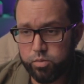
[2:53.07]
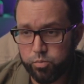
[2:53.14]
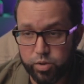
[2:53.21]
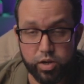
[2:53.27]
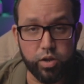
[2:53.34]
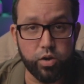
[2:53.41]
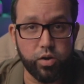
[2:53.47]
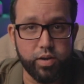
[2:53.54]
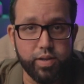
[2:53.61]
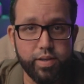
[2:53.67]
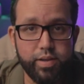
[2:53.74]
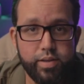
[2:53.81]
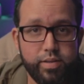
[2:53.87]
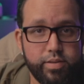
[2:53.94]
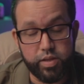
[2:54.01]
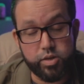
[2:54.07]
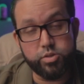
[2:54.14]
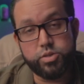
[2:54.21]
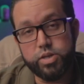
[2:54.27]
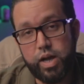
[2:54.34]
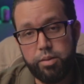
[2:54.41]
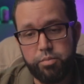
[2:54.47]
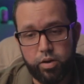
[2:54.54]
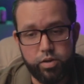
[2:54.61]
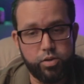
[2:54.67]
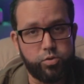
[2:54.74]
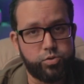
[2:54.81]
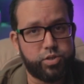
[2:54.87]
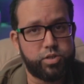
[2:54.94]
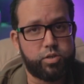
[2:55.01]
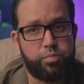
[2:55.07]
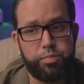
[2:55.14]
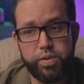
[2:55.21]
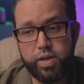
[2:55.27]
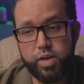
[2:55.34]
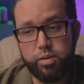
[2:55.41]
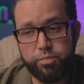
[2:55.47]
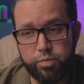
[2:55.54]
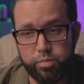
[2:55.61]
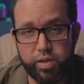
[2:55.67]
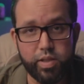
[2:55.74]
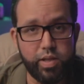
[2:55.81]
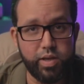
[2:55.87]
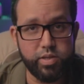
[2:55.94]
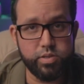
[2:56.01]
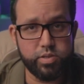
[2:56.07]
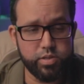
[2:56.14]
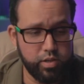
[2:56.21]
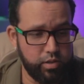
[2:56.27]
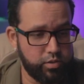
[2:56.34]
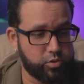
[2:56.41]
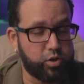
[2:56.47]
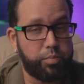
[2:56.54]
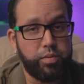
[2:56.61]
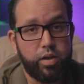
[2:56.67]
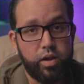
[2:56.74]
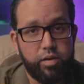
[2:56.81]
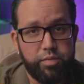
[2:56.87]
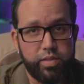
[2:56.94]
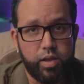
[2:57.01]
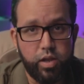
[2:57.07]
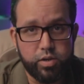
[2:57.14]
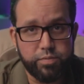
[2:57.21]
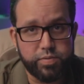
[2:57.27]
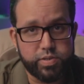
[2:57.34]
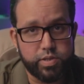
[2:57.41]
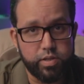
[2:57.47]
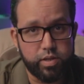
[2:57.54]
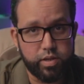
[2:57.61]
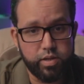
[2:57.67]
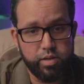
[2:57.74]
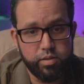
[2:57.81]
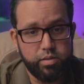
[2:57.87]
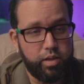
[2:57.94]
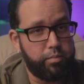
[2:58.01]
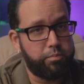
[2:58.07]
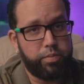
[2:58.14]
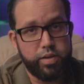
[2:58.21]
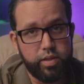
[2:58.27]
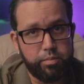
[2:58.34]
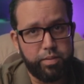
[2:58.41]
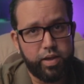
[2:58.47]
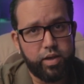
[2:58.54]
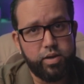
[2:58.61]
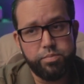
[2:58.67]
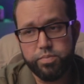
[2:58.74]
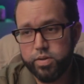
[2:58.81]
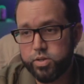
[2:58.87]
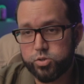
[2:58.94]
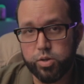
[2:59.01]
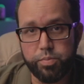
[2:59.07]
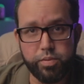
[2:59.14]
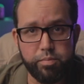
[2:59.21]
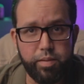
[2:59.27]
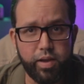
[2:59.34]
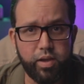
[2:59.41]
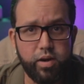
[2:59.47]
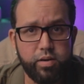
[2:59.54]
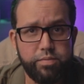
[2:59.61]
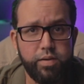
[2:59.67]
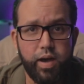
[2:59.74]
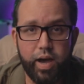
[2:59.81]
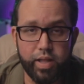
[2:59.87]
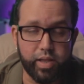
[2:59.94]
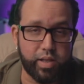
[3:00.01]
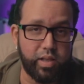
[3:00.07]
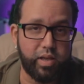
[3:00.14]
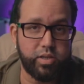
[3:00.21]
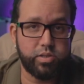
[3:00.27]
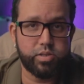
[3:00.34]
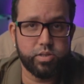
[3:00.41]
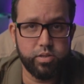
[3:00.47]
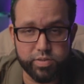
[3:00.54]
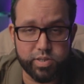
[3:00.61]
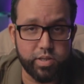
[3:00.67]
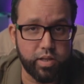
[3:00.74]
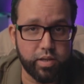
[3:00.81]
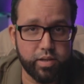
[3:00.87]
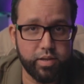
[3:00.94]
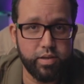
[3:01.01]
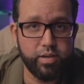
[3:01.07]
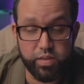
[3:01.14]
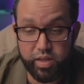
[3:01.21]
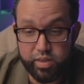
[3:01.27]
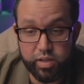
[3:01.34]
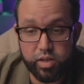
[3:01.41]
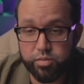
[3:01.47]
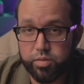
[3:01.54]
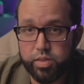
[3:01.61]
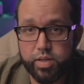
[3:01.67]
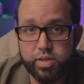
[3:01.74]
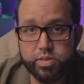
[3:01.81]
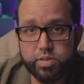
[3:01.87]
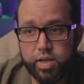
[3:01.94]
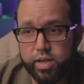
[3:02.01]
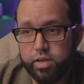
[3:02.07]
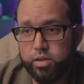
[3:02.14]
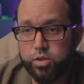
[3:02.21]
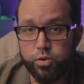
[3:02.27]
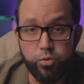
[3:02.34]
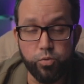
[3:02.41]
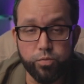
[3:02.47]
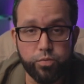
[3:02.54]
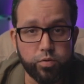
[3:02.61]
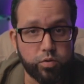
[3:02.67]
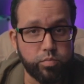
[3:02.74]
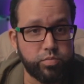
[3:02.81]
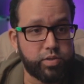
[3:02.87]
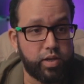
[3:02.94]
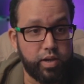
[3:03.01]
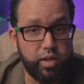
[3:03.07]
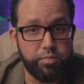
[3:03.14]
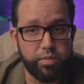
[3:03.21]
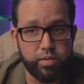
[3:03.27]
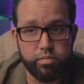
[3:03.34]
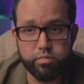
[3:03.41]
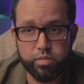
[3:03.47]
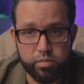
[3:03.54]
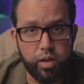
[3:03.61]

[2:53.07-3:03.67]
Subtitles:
really early. Their job only consists of picking up from the clients, dropping it off at the laundry facility, then picking it back up and dropping it back off at the client's facility. They deliver things like uniforms and even